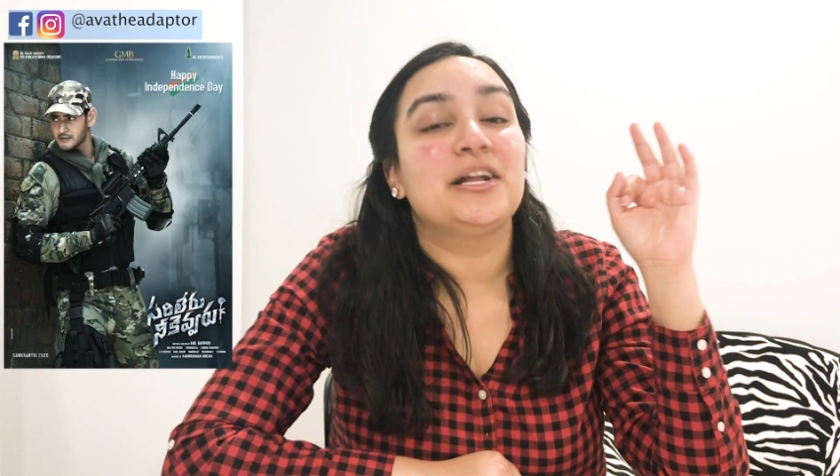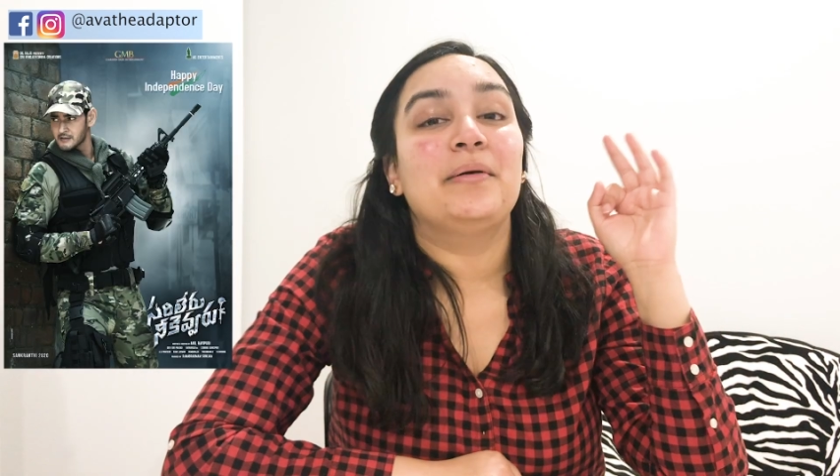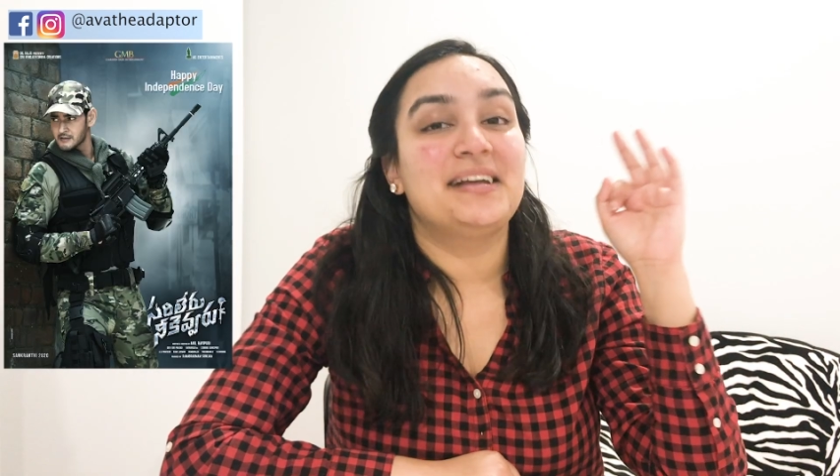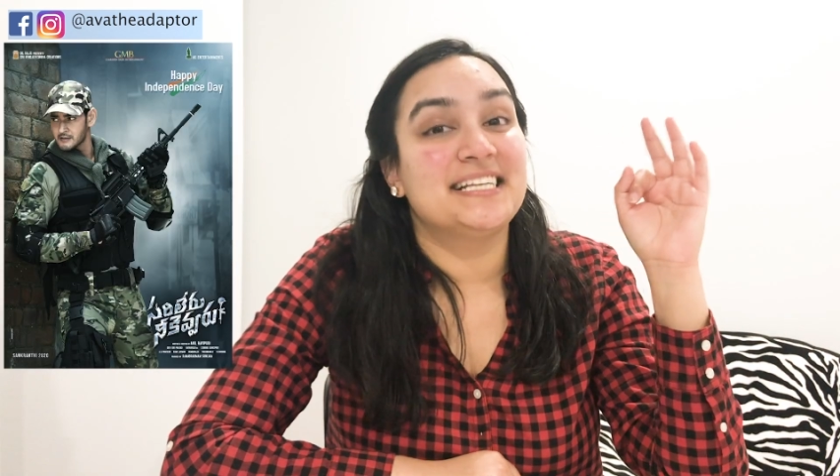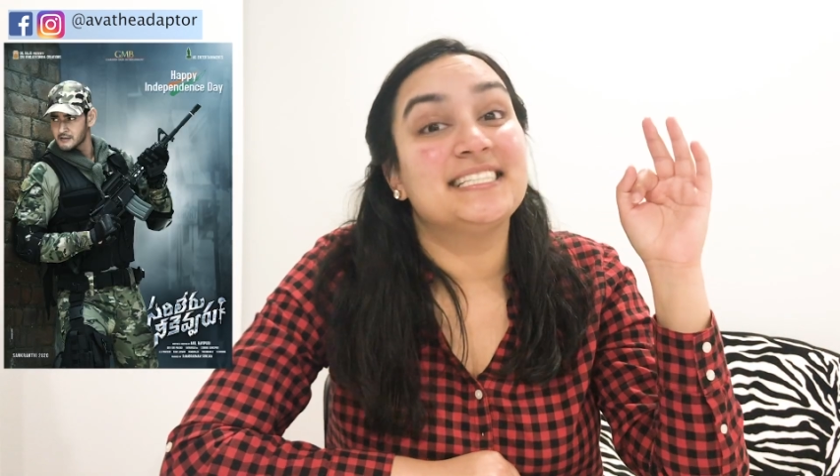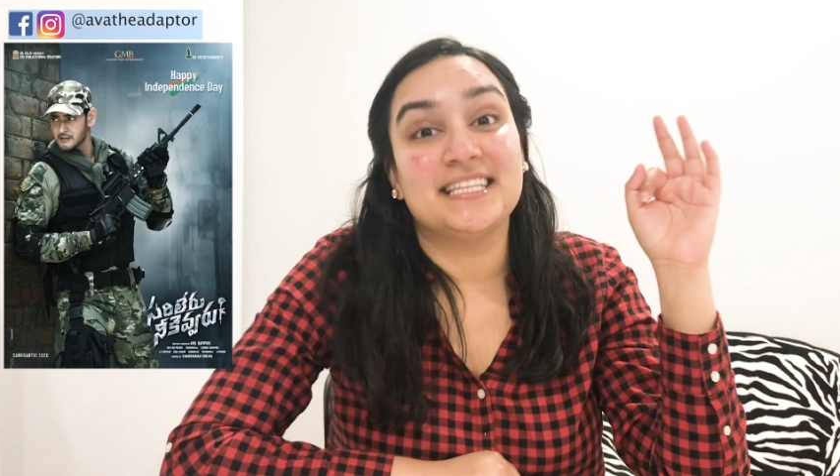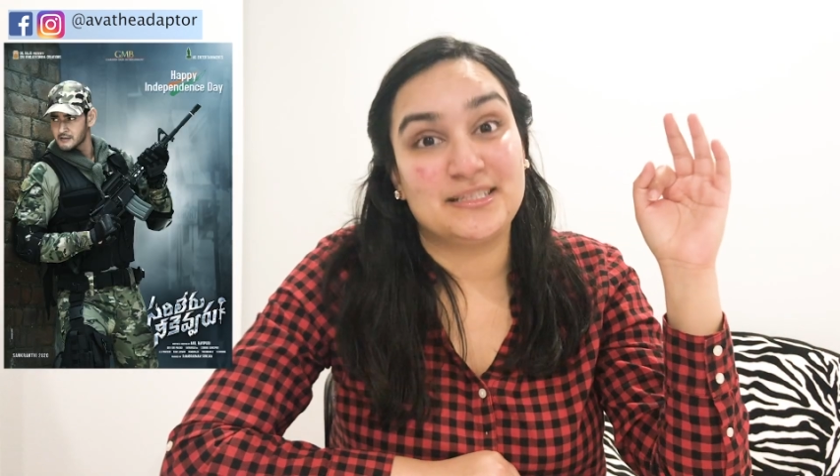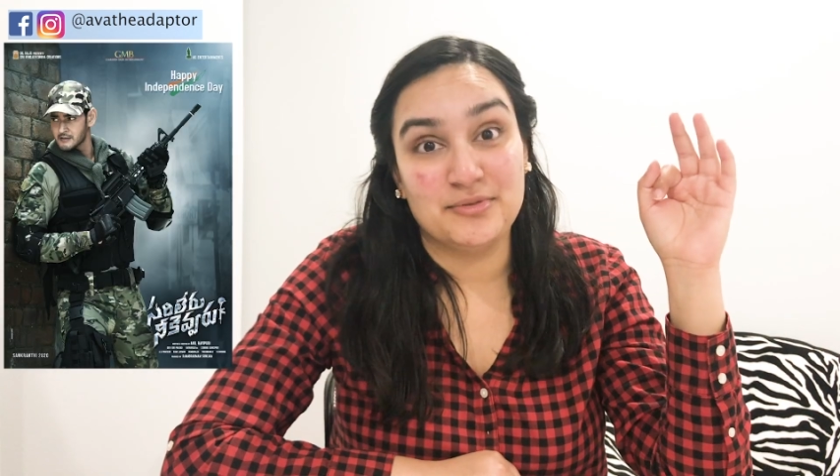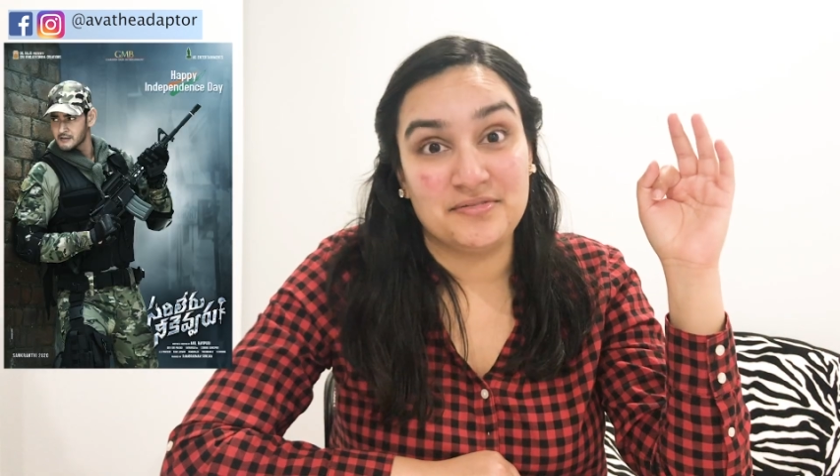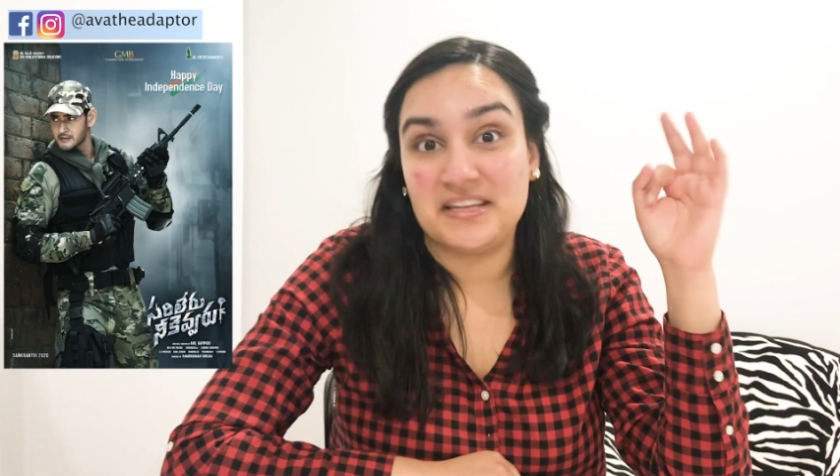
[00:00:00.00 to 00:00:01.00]
going into
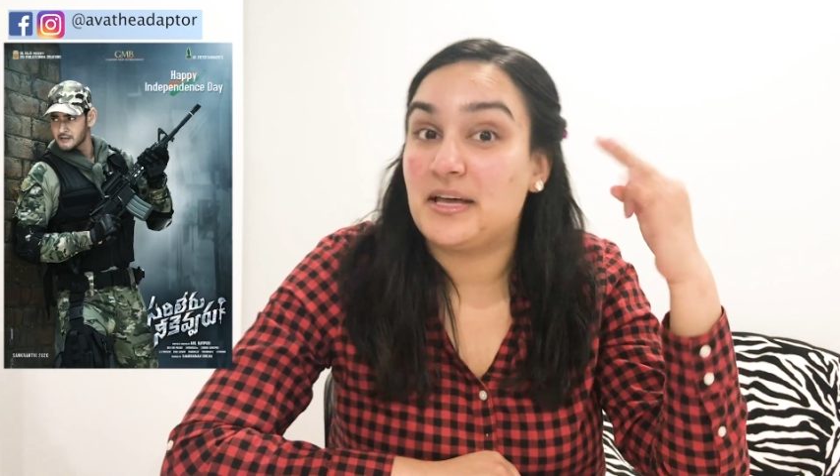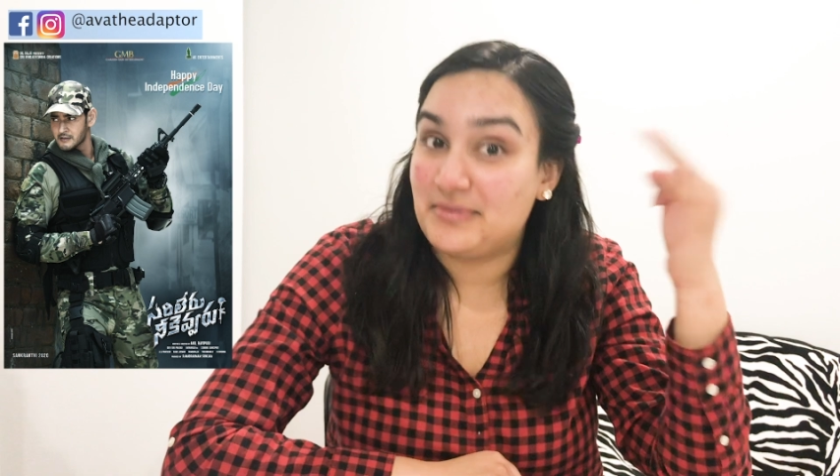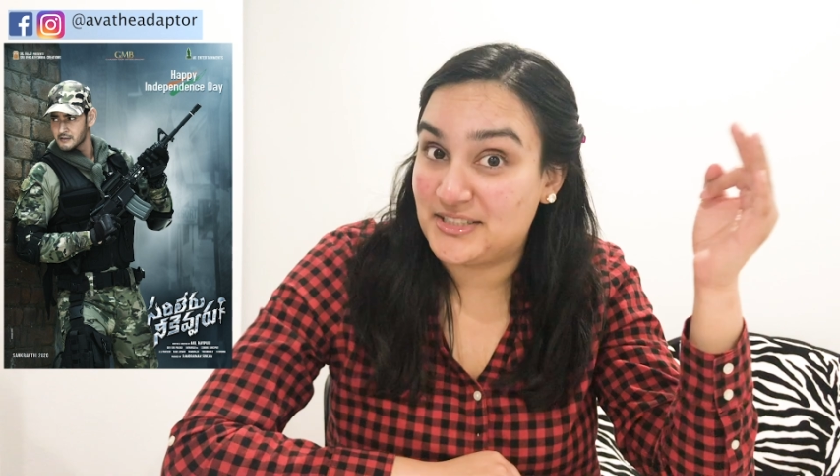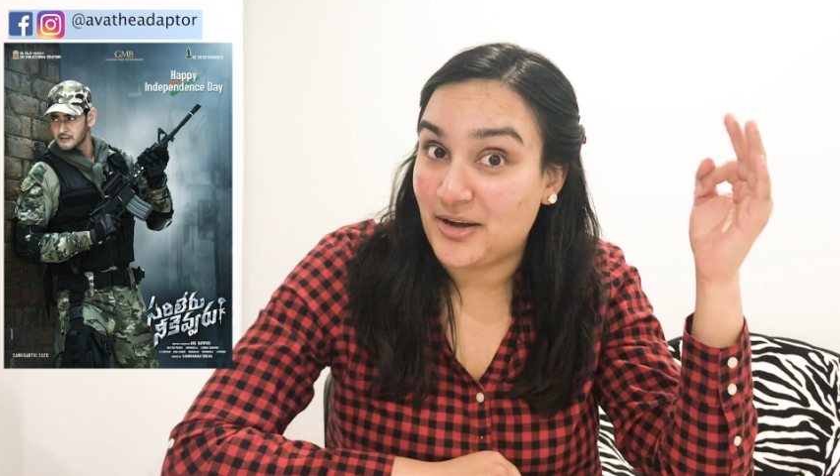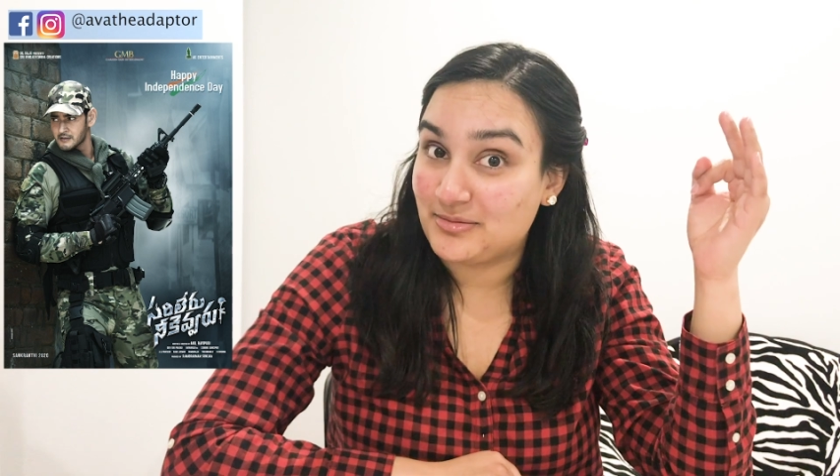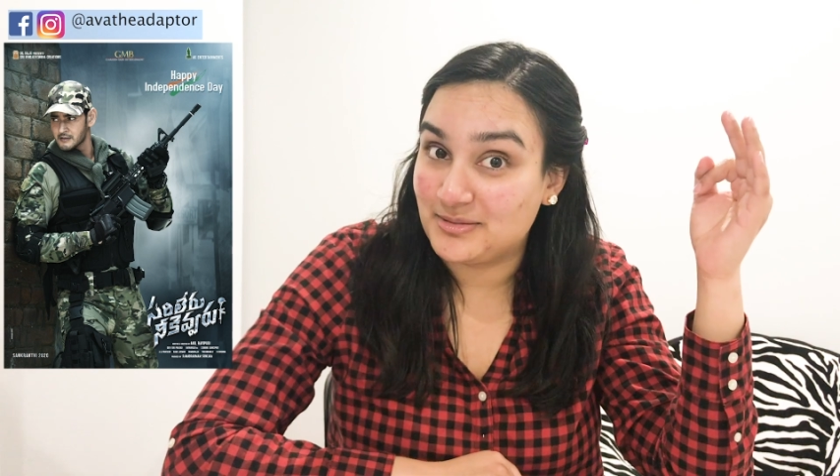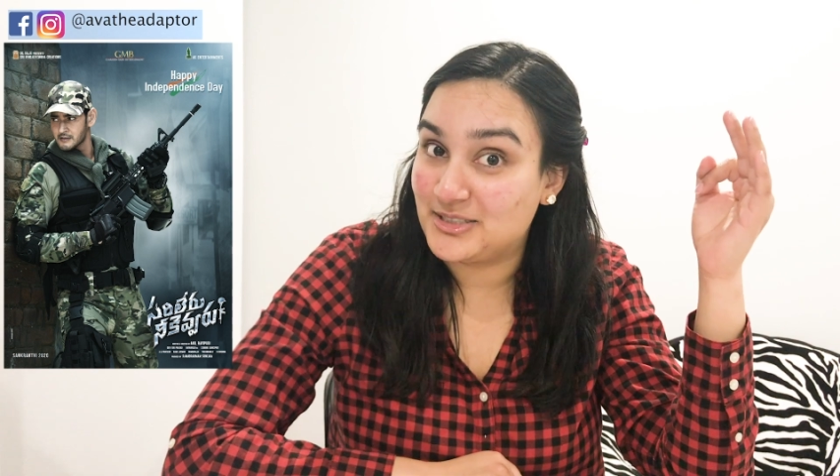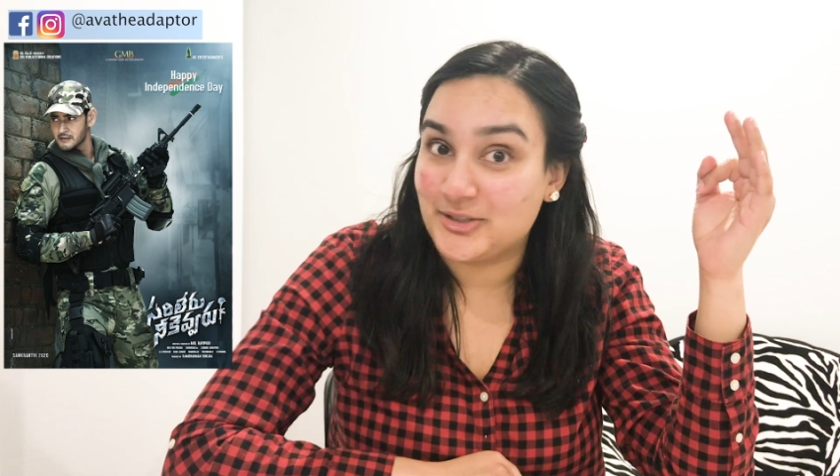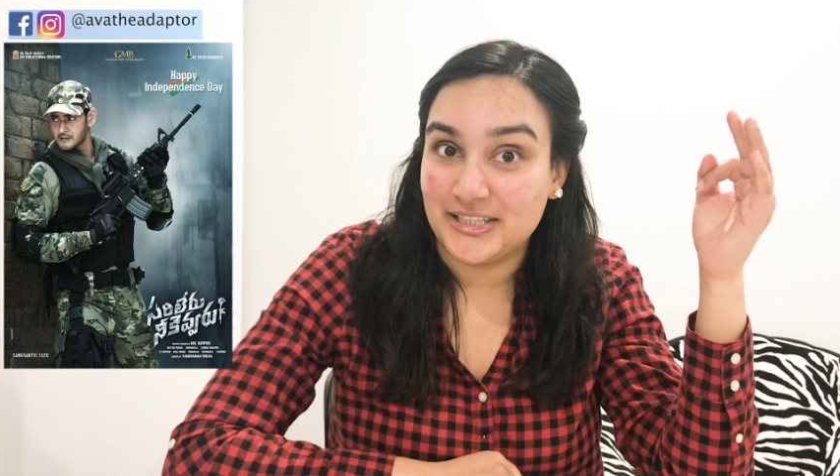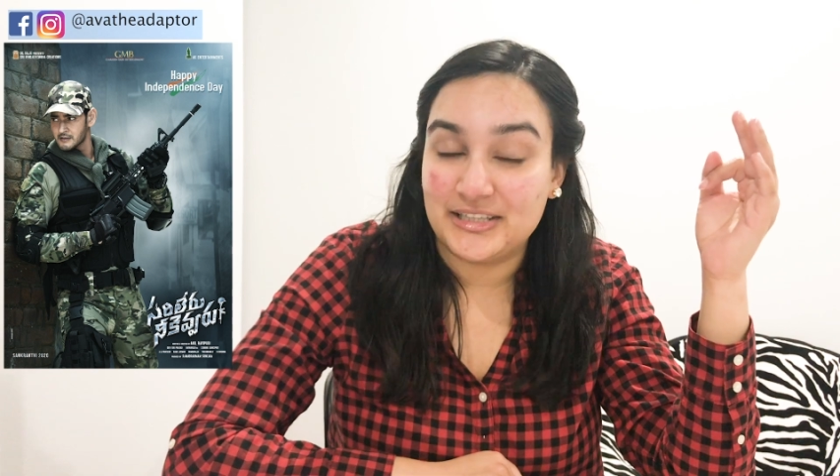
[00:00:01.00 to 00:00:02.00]
this movie that we saw from the
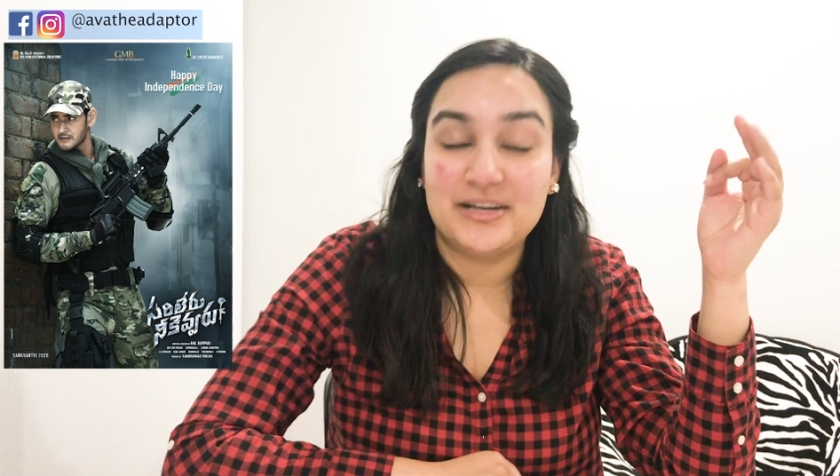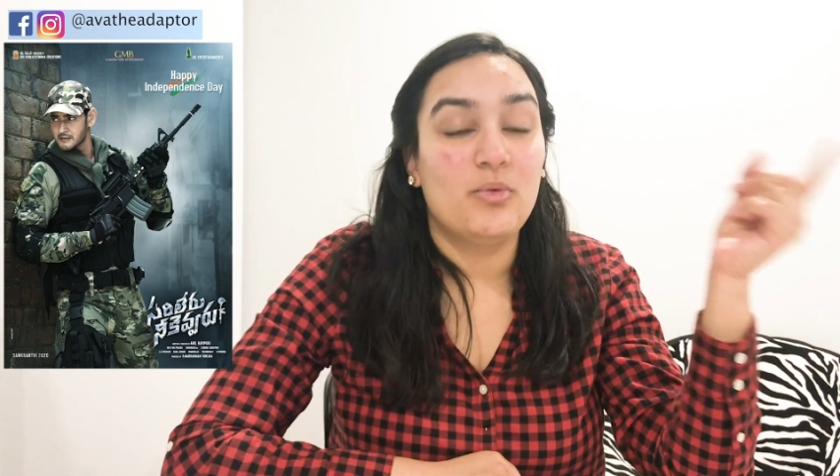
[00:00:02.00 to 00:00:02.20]
trailer.